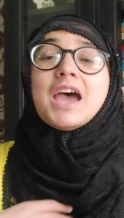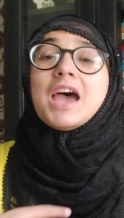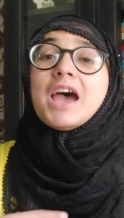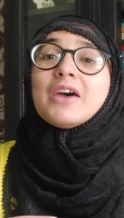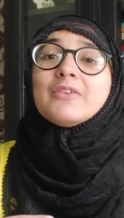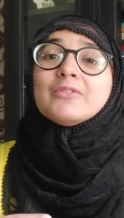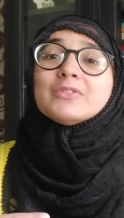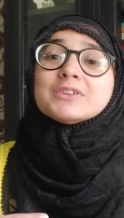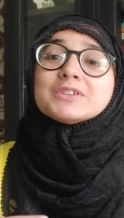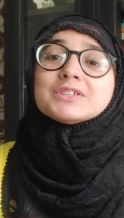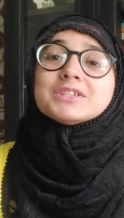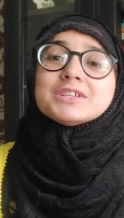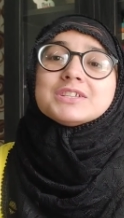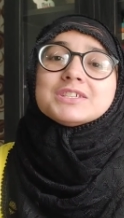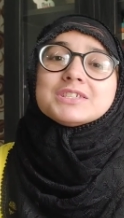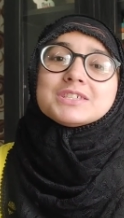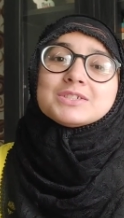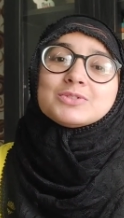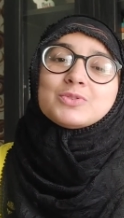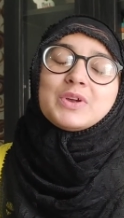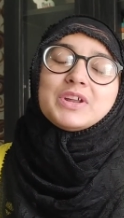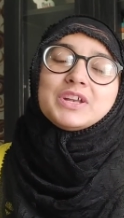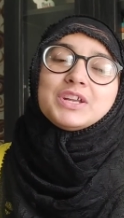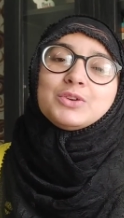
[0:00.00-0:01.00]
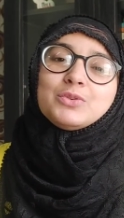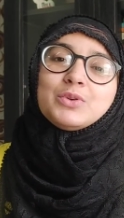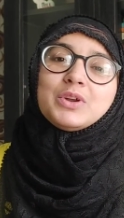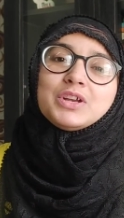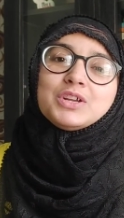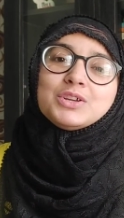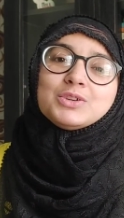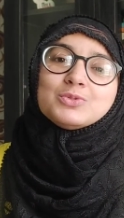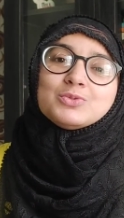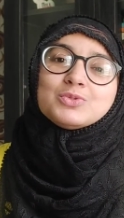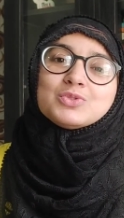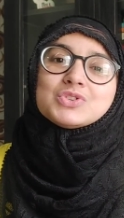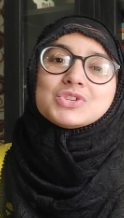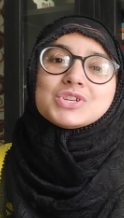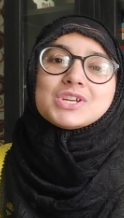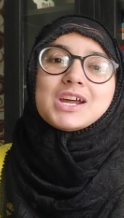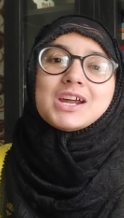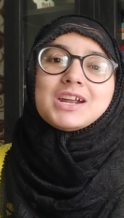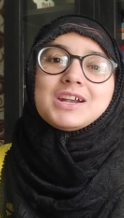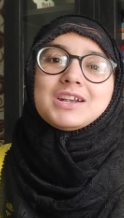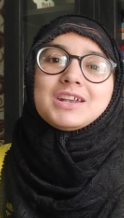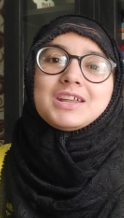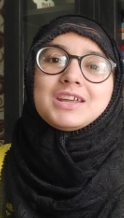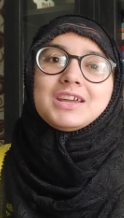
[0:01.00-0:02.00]
Ever since 2022
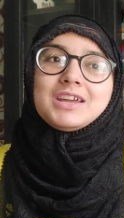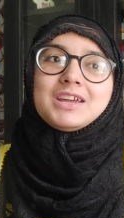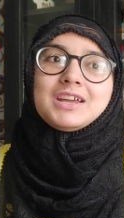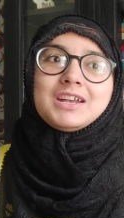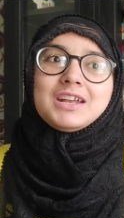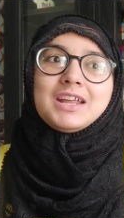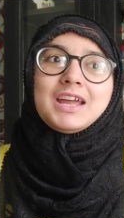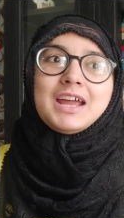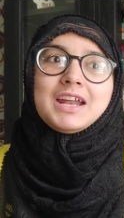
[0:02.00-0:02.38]
started